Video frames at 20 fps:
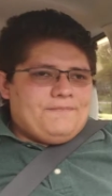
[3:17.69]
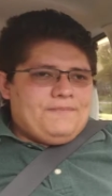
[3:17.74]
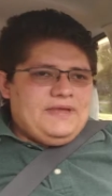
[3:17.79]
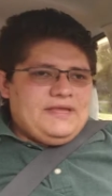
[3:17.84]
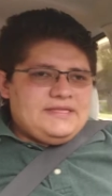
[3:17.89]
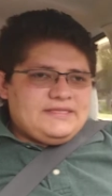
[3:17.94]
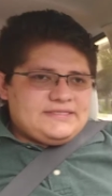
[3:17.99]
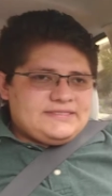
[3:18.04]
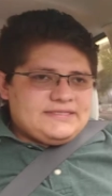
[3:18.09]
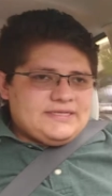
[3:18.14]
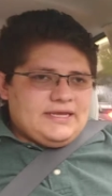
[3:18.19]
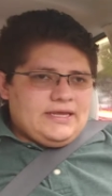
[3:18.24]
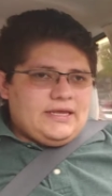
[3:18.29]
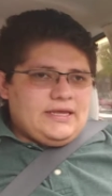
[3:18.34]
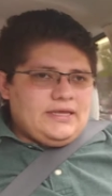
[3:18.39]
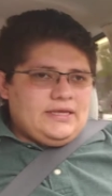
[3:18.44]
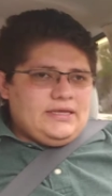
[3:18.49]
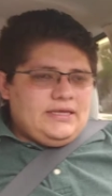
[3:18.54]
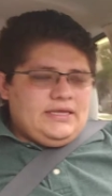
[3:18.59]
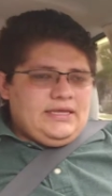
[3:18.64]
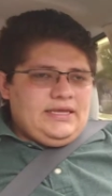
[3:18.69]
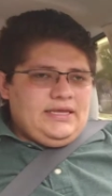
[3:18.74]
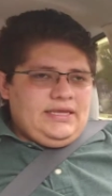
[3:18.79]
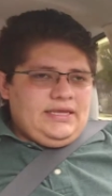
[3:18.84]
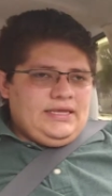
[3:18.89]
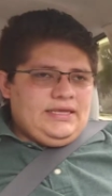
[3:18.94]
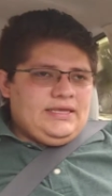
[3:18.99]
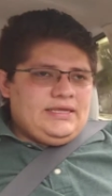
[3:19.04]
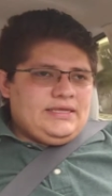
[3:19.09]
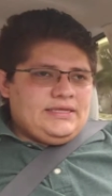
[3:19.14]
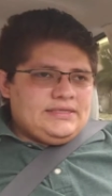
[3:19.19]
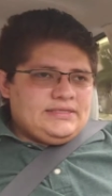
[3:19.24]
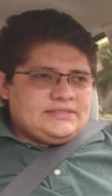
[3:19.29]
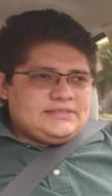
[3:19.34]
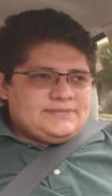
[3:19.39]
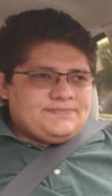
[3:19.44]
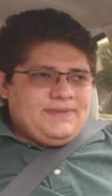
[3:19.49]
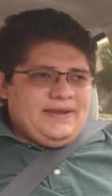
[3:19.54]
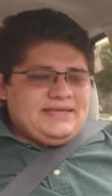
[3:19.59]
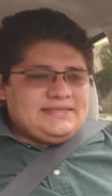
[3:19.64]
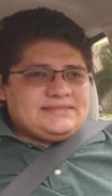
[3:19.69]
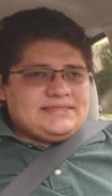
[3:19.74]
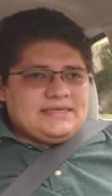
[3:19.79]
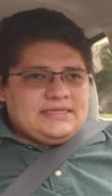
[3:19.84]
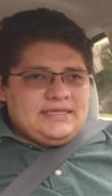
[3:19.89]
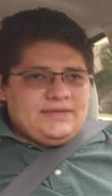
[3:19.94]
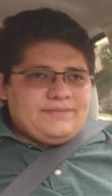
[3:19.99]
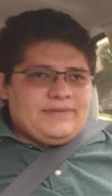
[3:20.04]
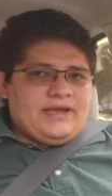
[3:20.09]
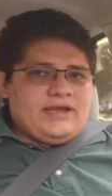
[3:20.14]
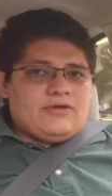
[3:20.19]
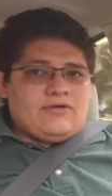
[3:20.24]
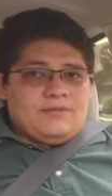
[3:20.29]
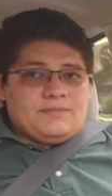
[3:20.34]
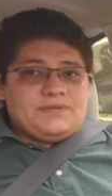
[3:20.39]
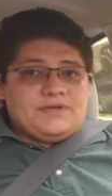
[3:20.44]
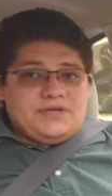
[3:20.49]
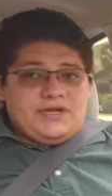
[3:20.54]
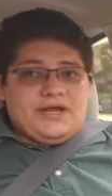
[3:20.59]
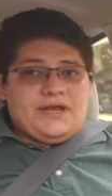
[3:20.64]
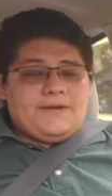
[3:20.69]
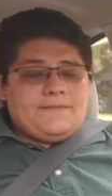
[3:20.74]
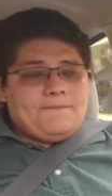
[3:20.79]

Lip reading: pizza is basically my kryptonite.